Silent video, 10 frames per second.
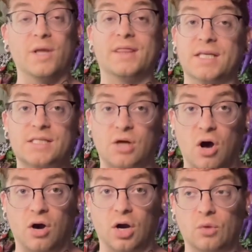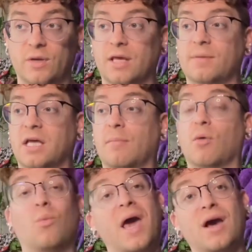this card, we can become
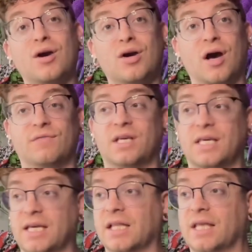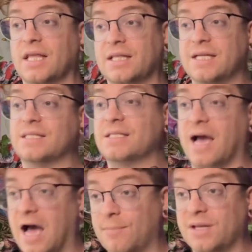aware of the healing that needs to
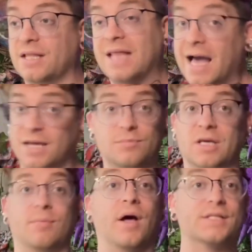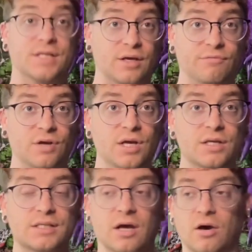happen, and that can be a positive.
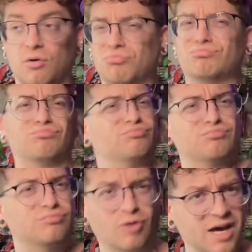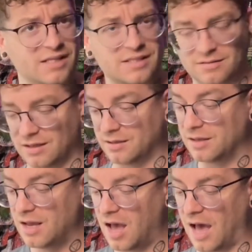So, what?
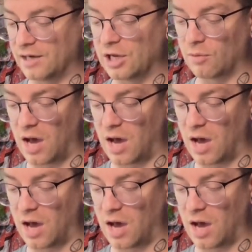I don't know.